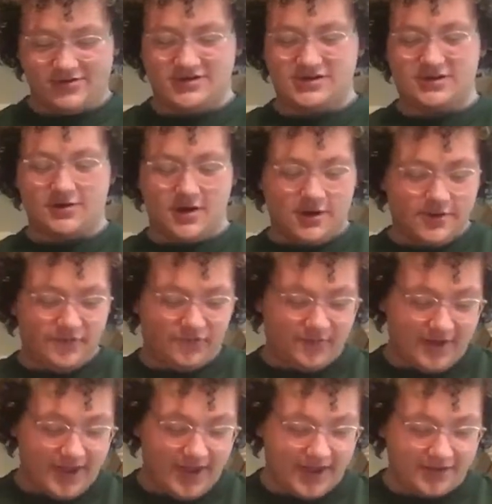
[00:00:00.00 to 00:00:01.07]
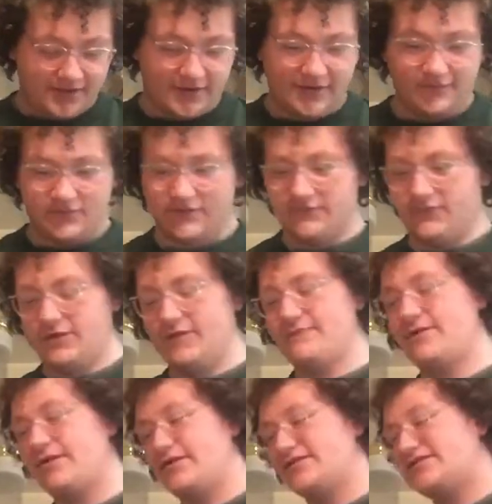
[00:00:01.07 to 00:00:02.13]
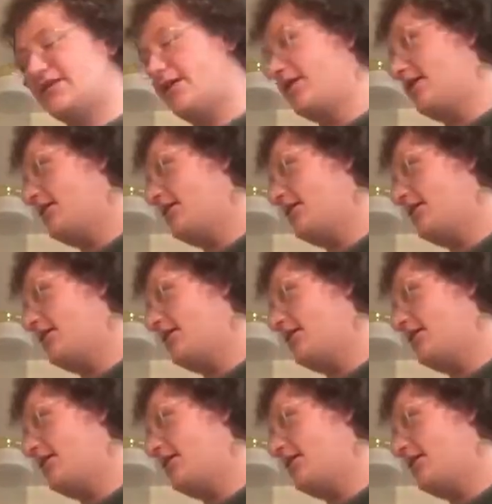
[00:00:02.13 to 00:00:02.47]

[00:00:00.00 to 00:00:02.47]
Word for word: sugar all over my hand and all over your floor. I'm very sorry.